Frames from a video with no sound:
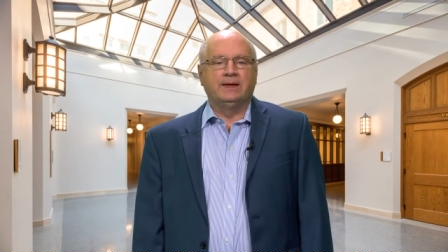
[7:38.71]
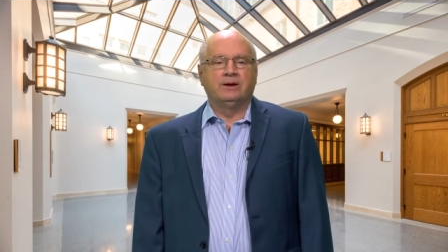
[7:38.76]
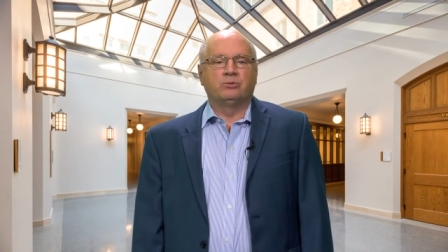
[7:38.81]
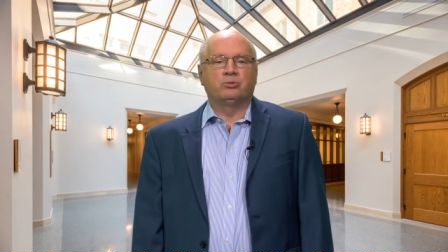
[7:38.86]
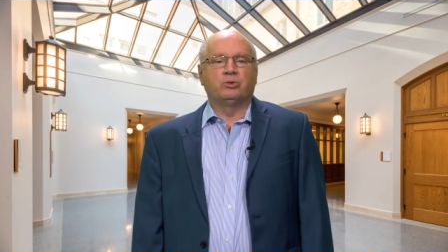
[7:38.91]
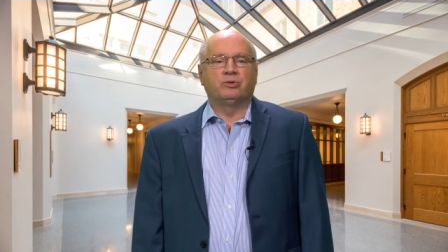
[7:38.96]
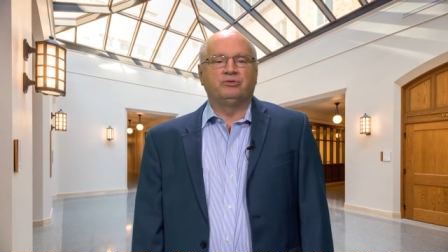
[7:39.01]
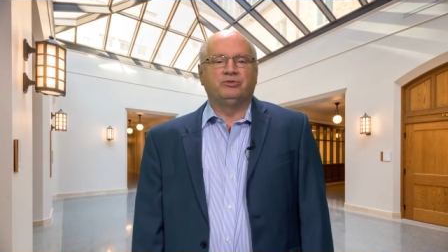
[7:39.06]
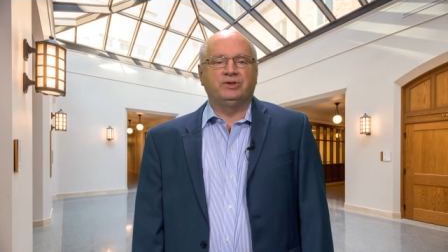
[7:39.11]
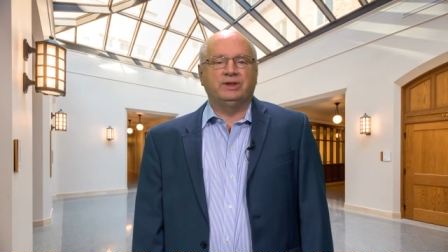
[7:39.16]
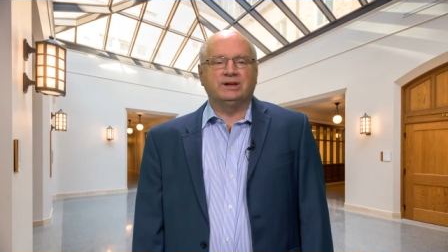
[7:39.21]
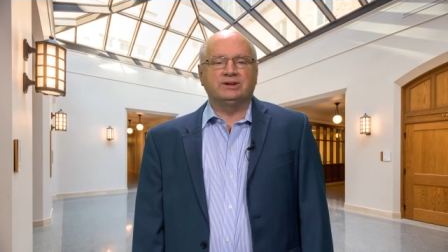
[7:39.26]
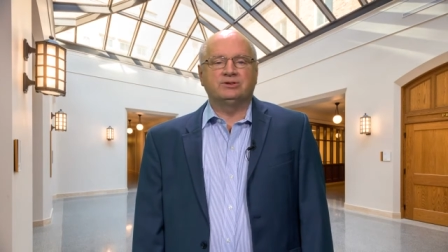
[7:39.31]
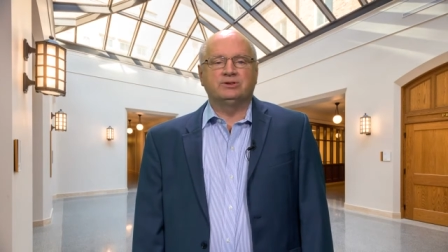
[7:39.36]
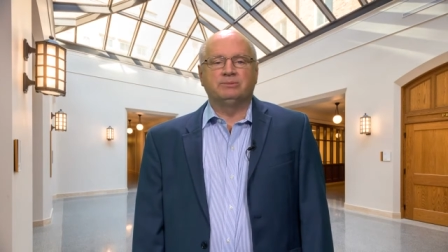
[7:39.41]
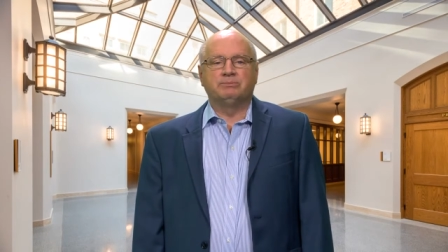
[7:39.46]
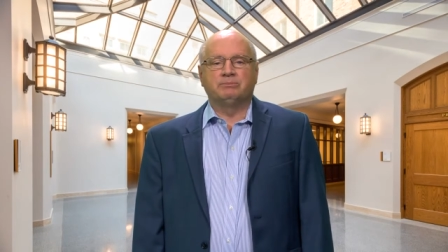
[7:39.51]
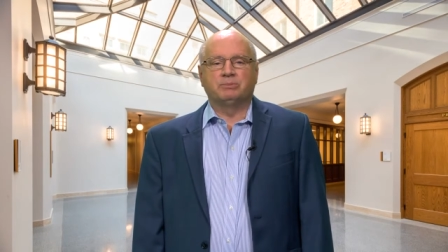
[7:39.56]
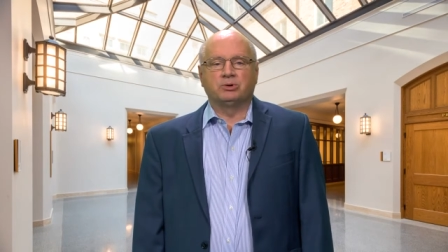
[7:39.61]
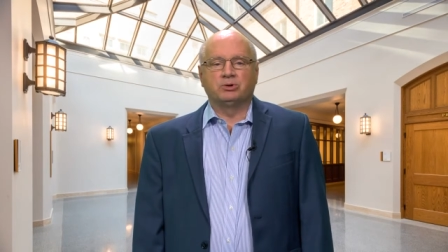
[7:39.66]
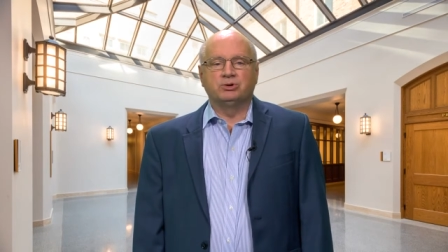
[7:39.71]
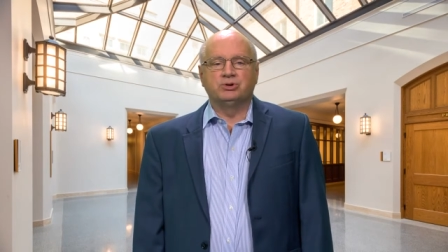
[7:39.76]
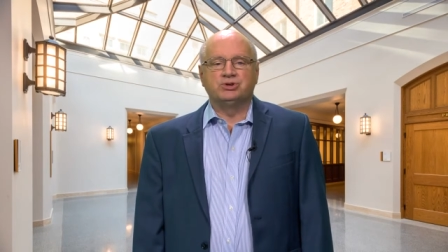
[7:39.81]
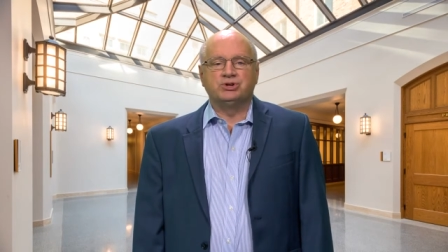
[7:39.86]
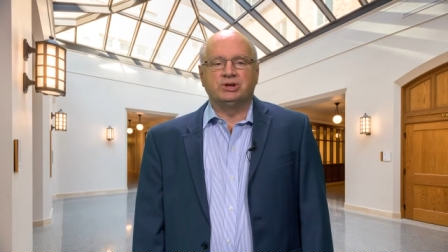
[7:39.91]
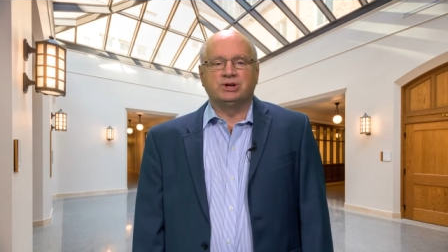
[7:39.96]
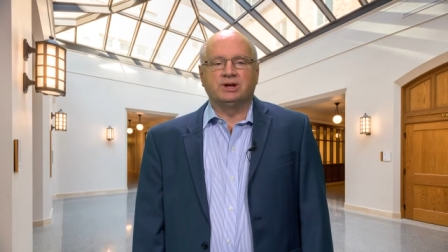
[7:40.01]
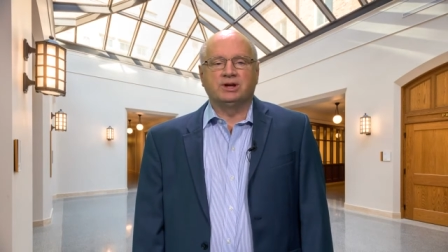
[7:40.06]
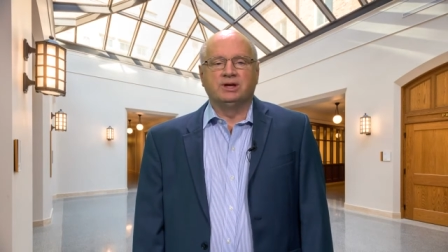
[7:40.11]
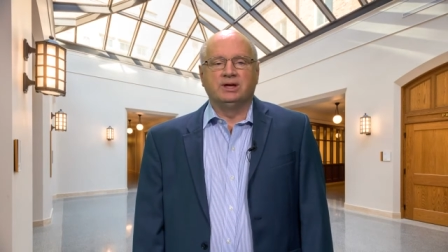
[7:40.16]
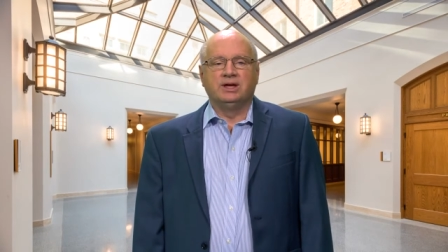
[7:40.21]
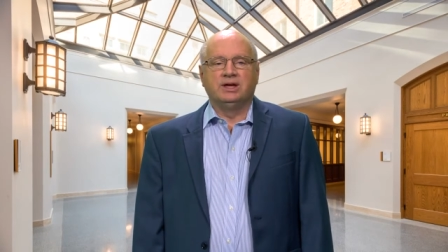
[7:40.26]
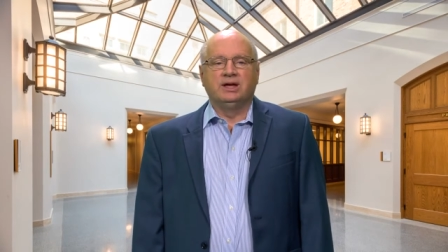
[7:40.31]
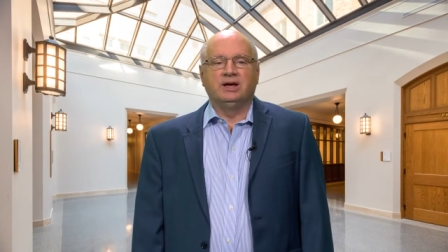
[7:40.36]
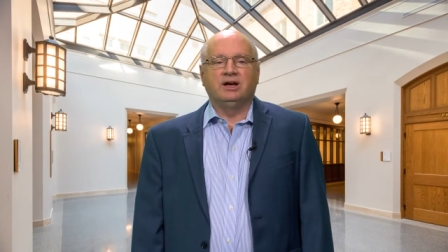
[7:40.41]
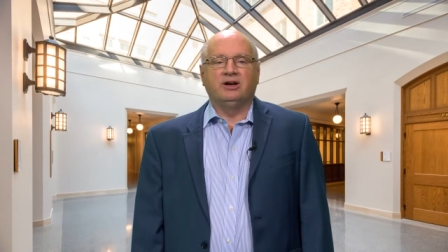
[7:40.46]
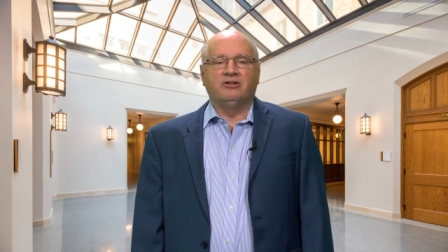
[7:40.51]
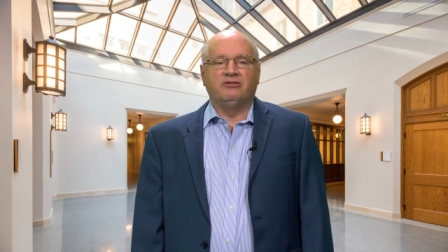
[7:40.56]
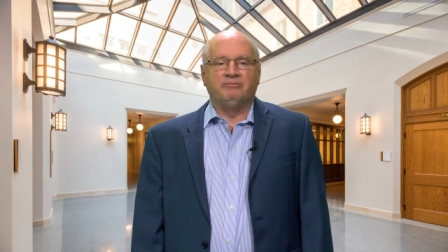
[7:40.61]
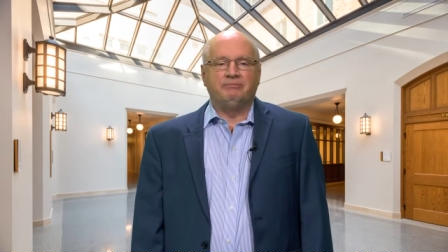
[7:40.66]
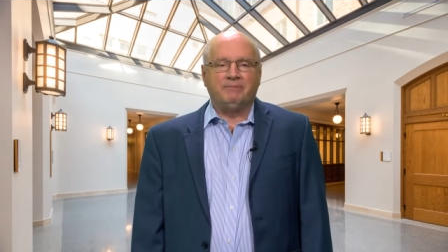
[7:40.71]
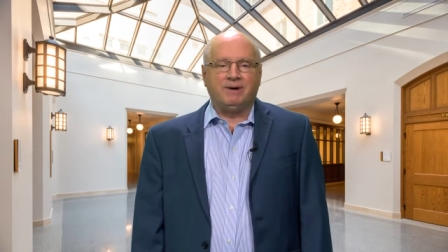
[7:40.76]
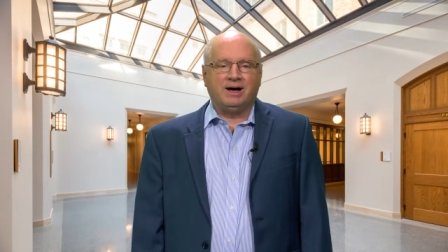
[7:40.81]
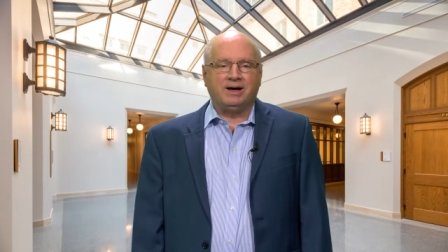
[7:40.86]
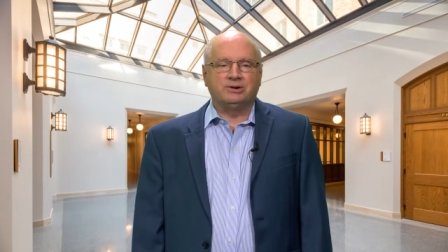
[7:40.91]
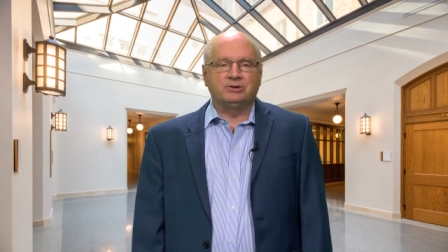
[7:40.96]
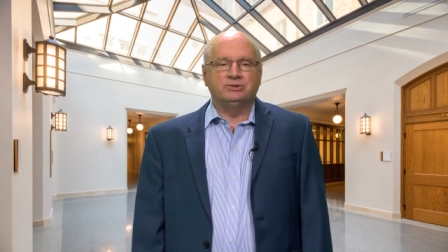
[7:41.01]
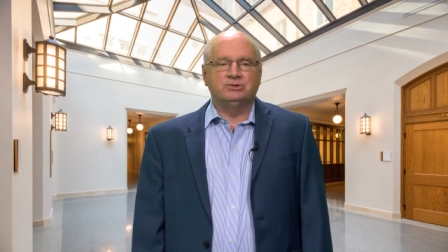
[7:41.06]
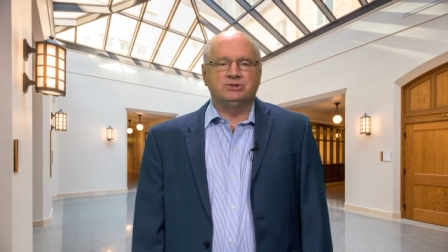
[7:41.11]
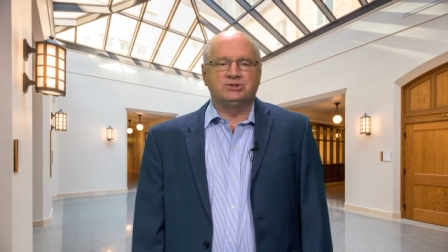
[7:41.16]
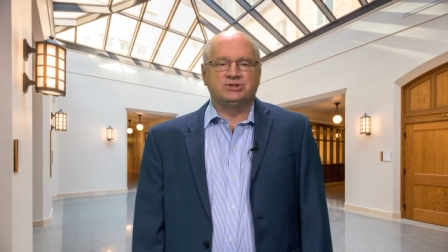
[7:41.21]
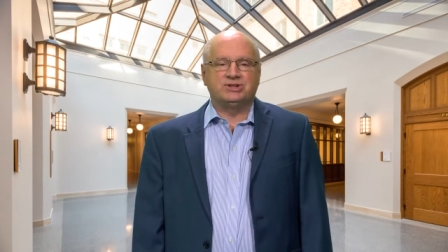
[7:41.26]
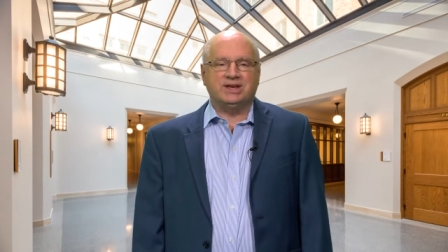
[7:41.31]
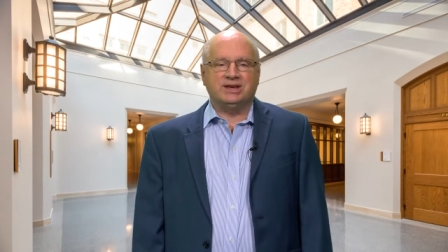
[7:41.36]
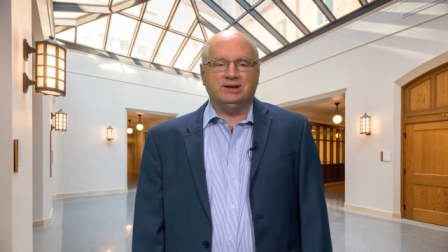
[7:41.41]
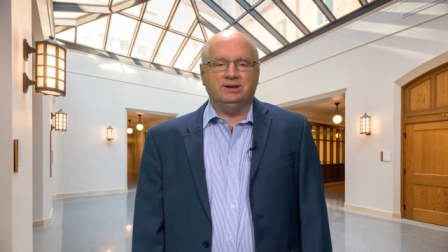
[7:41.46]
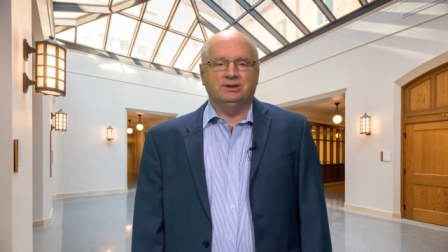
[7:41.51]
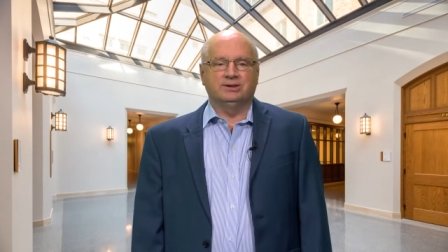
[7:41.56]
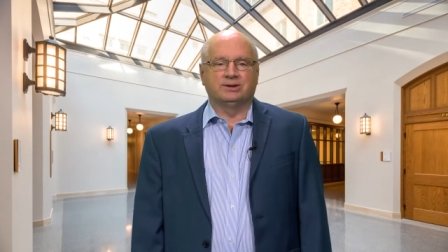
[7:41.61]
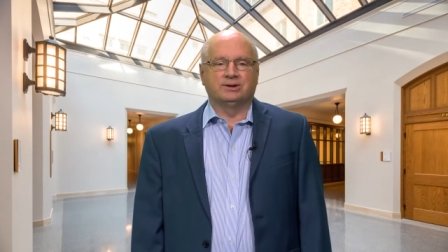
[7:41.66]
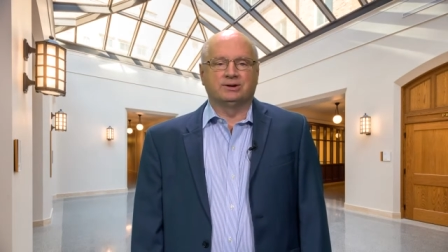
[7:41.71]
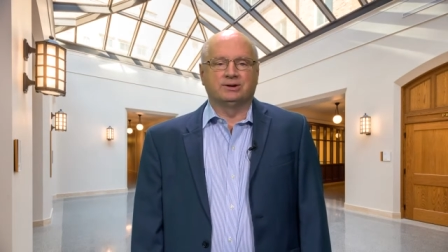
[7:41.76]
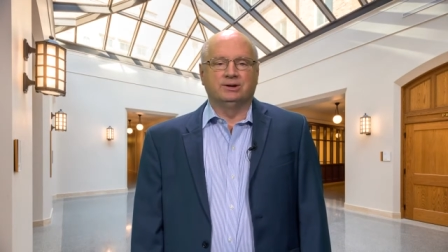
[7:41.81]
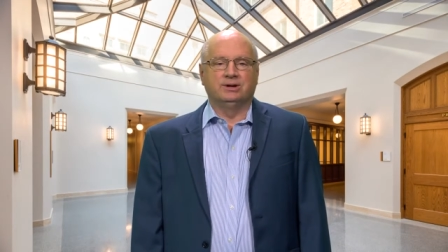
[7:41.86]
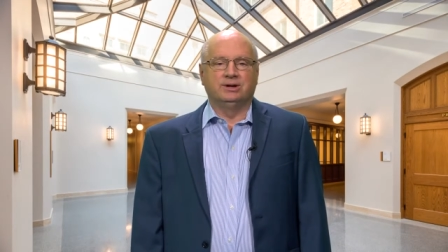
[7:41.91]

reflect the merging of modern secular